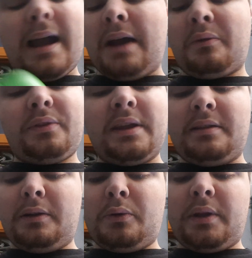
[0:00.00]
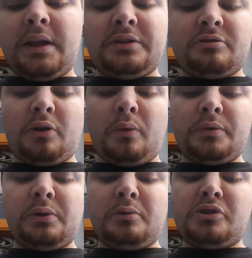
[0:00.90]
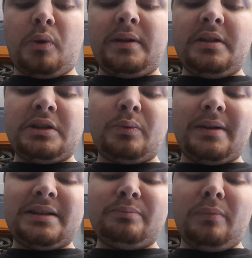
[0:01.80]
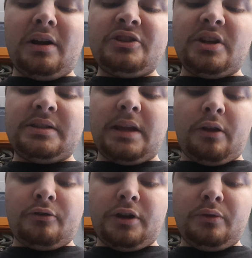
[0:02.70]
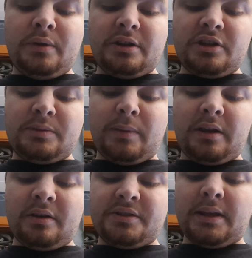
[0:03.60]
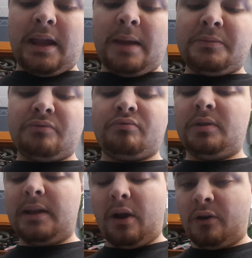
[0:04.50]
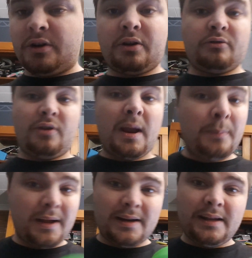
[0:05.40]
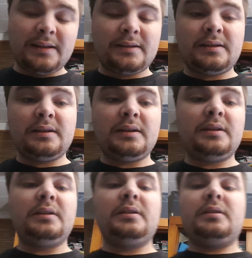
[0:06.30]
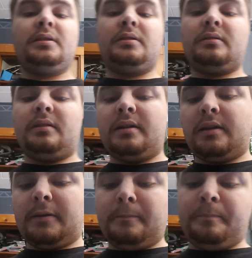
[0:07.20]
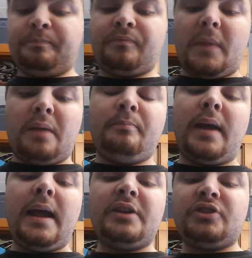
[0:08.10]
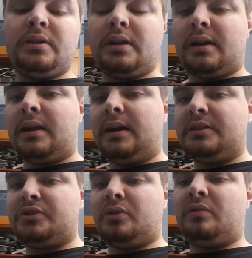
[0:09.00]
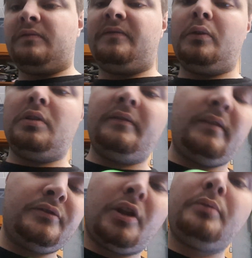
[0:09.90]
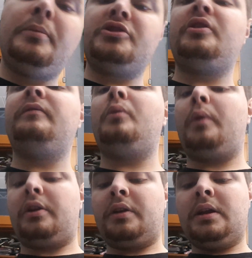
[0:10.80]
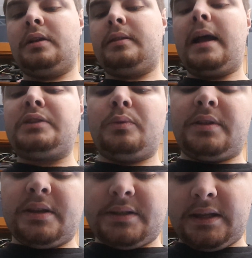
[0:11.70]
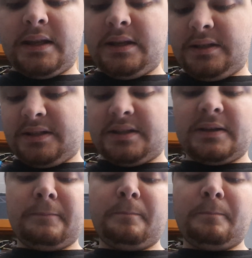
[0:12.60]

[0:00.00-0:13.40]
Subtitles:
don't think little kids are going to enjoy this one as much as the other unit, just because the games really are crap on it. Like, imagine a console full of nothing but shovelware. That's what this is.